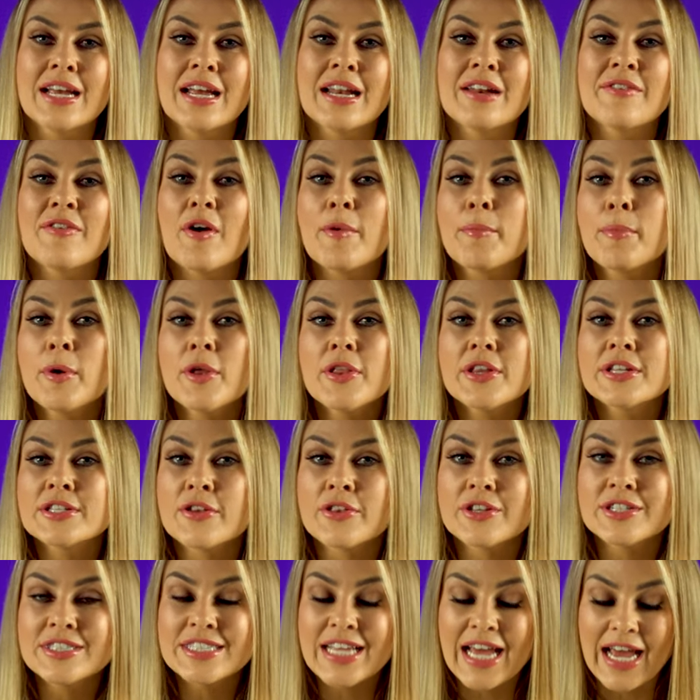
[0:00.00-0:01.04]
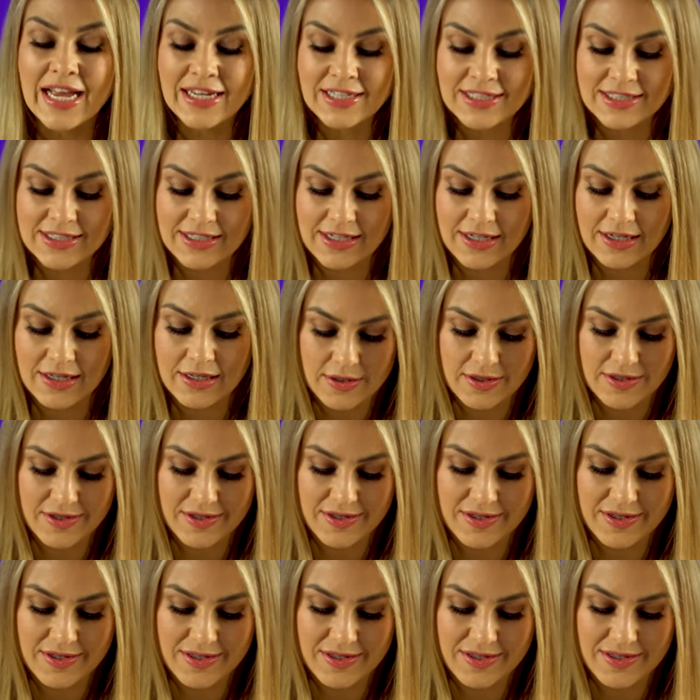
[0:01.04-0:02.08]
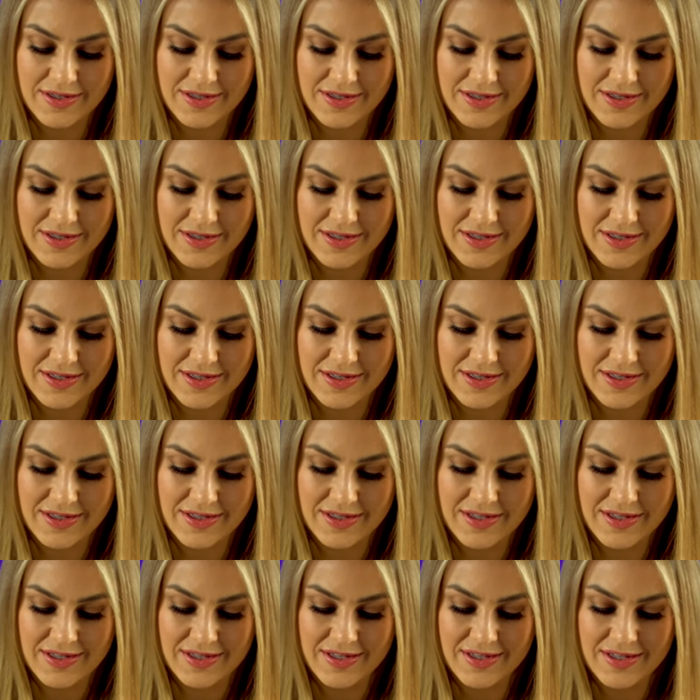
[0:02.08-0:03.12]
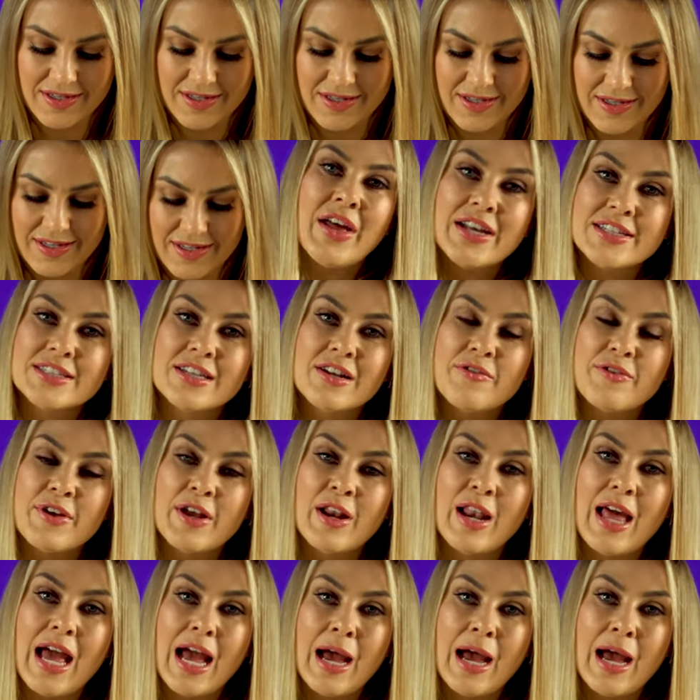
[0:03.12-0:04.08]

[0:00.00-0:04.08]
And if I put this on the desk, that's going to feel